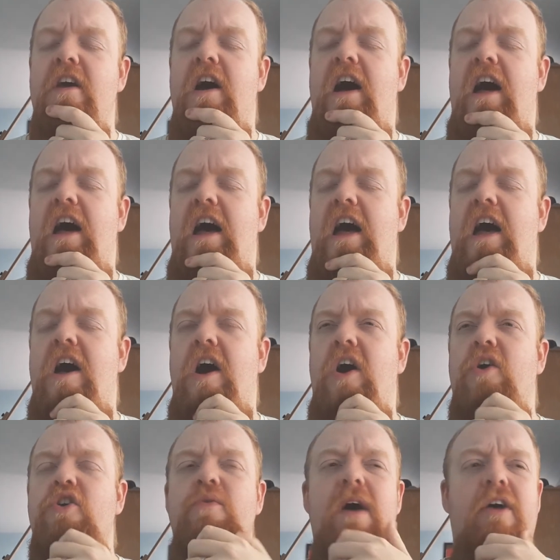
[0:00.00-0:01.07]

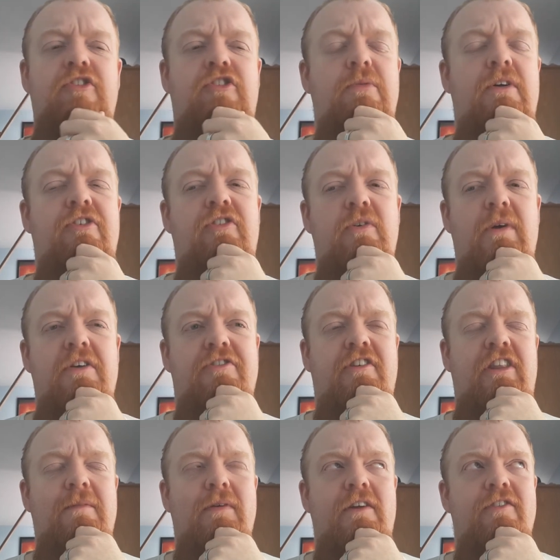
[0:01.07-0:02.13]
Who else
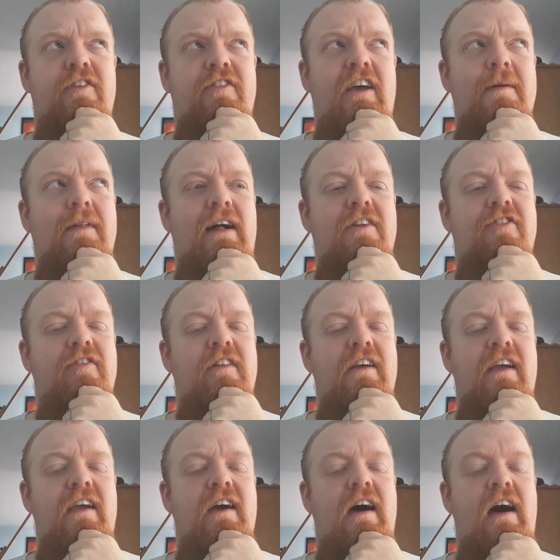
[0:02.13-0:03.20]
can they bring to the table
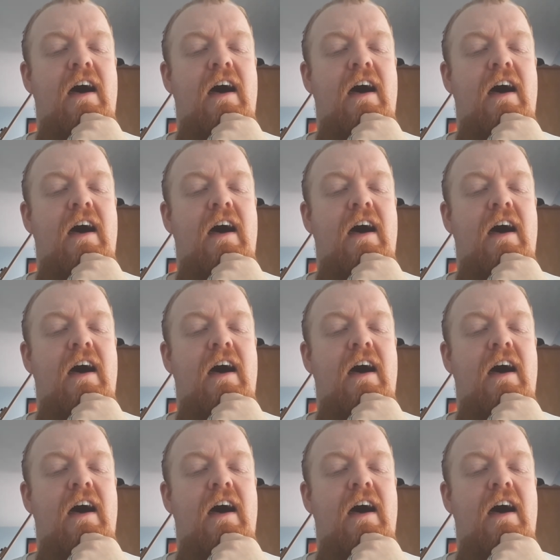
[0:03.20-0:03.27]
actually?